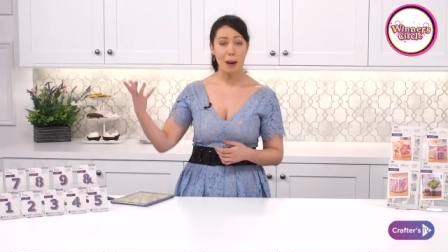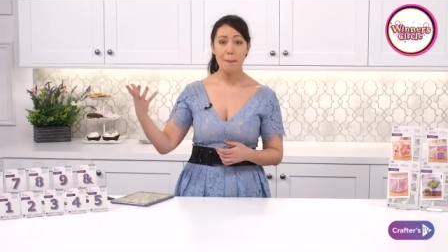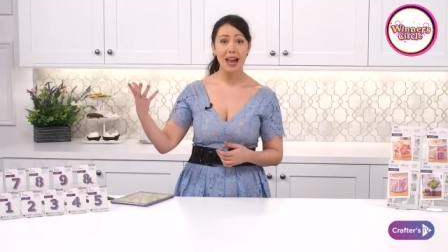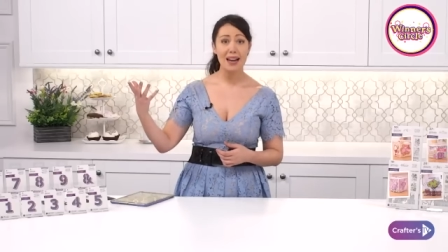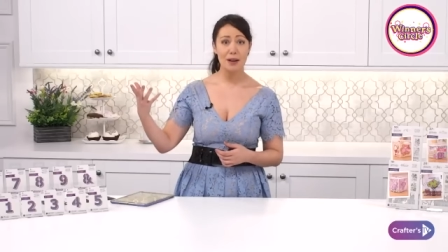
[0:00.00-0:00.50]

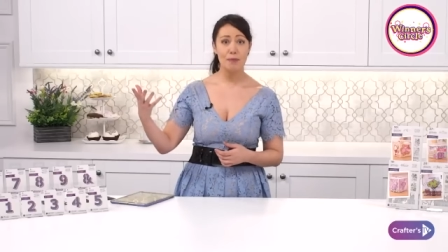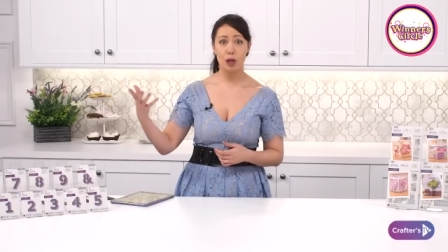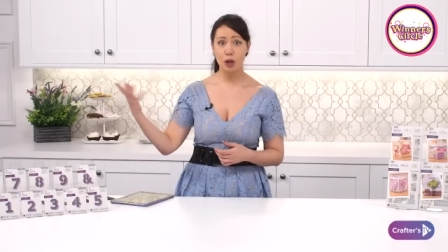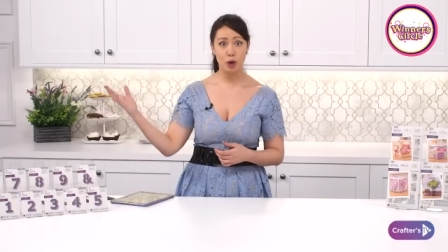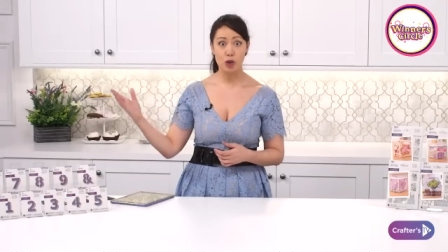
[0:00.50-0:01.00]
Platinum
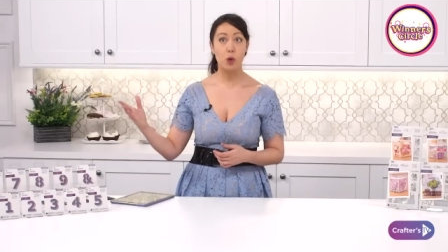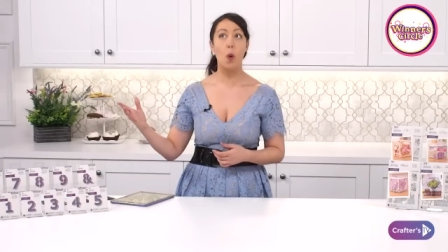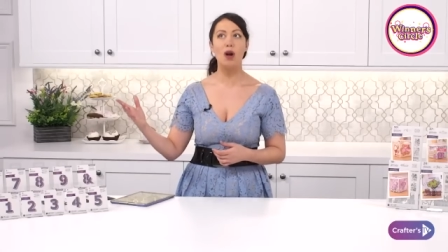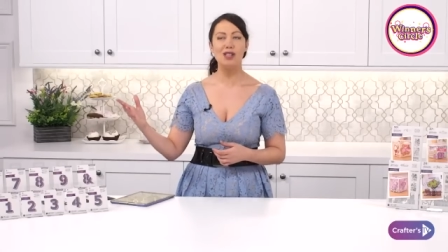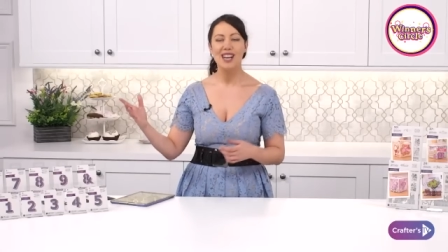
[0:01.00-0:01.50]

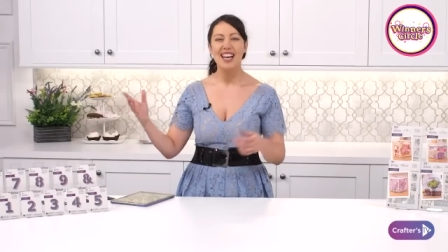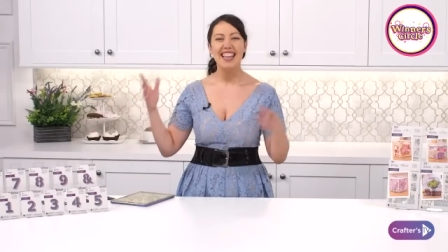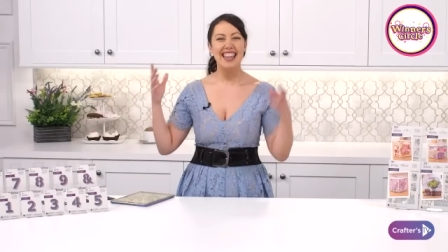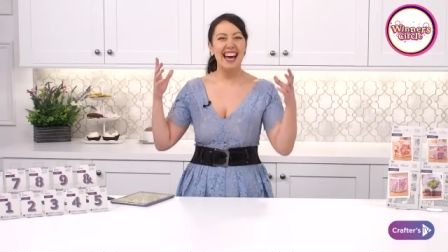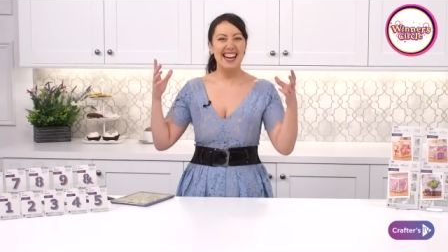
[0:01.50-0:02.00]
squad,
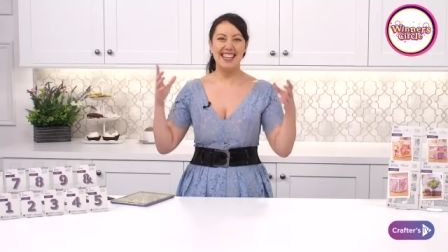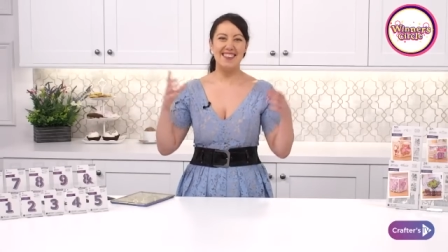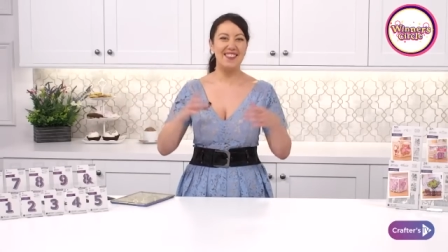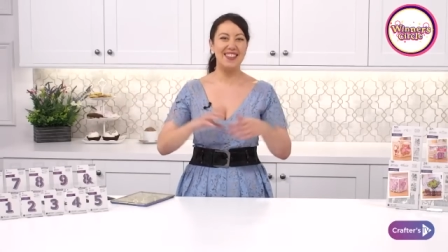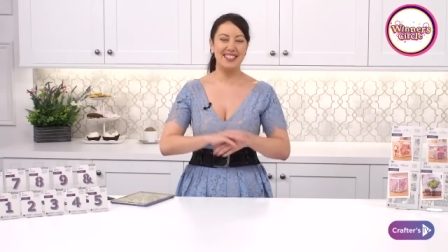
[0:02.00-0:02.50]
then
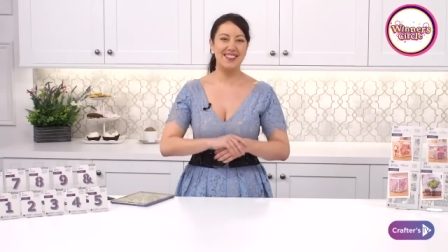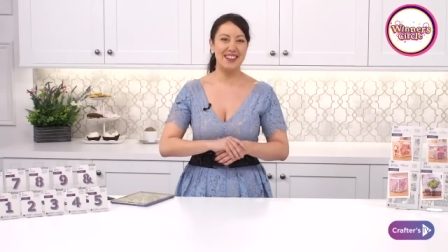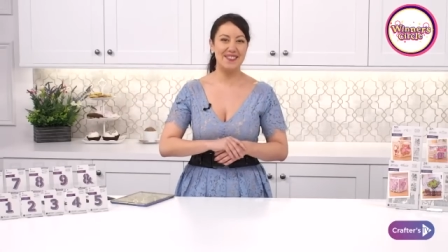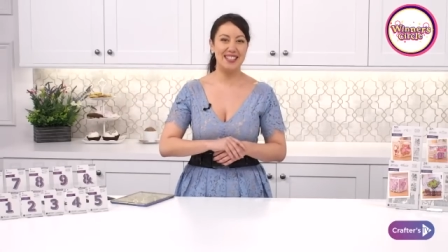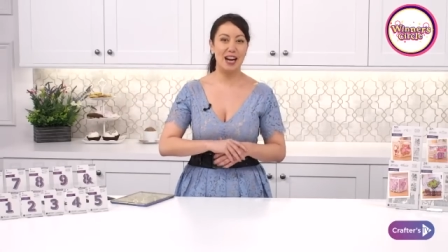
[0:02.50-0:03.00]
you've got the
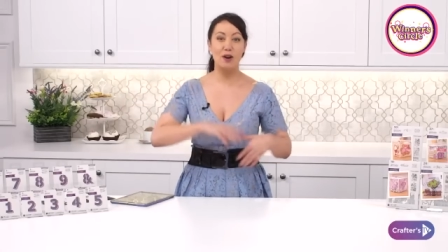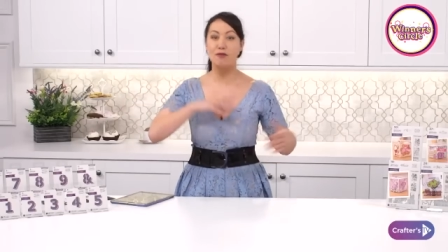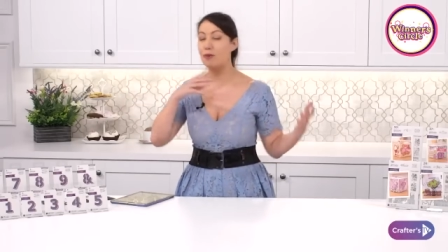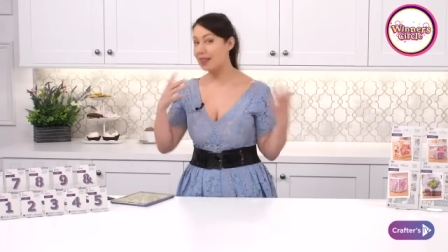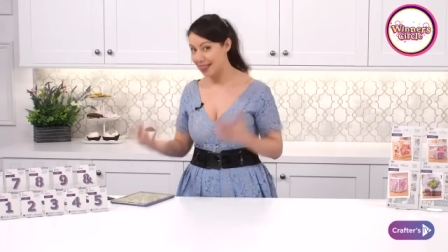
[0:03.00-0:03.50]
20% off
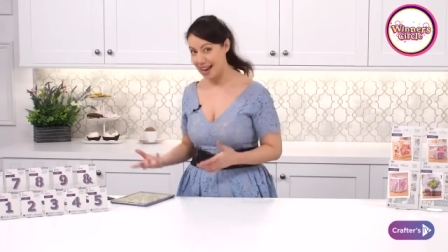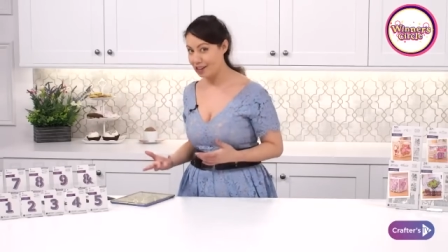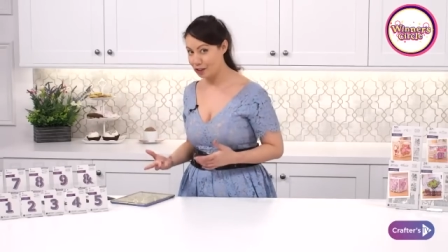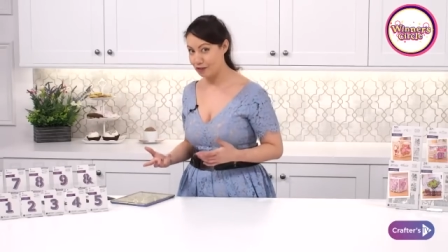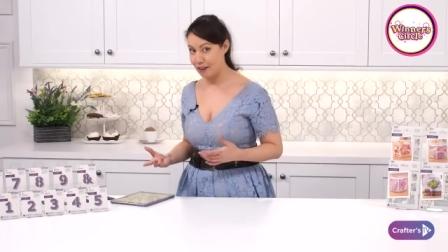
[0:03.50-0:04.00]
with the
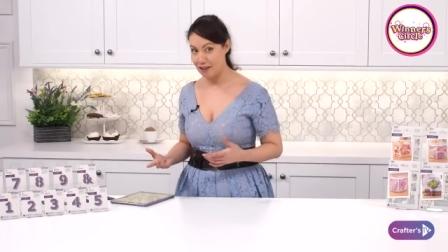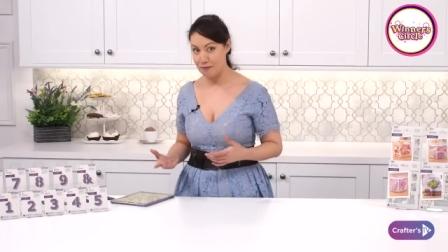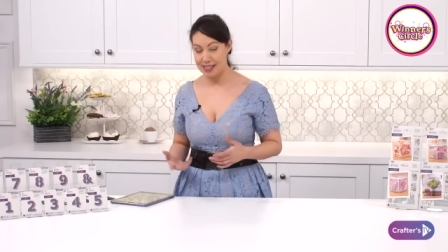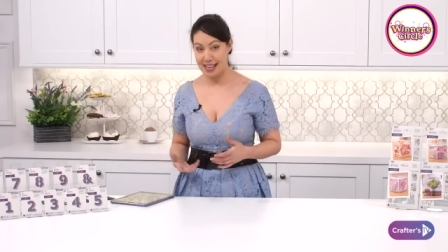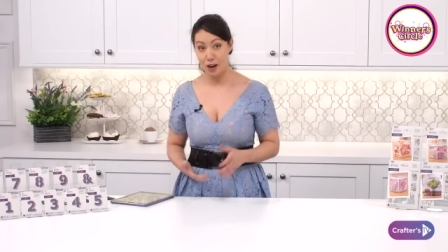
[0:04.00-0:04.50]
extra
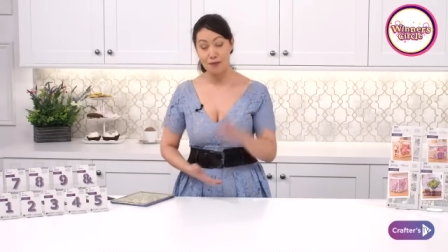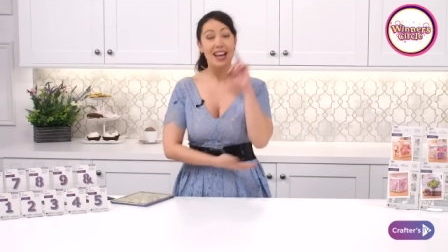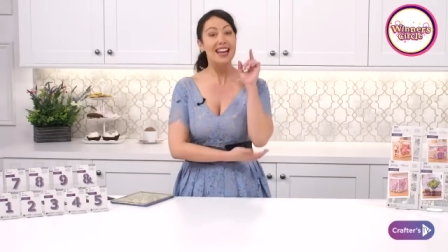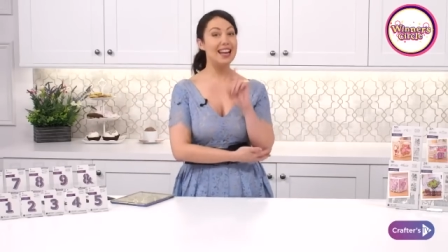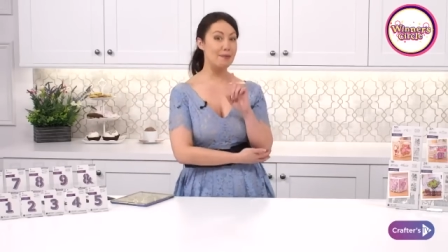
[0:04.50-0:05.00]
5% off.
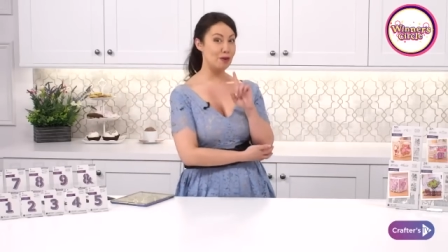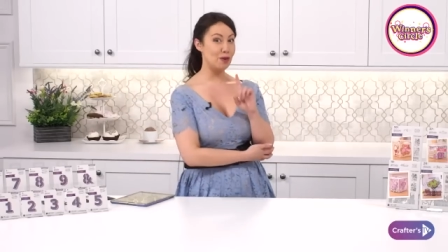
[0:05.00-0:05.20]
Let me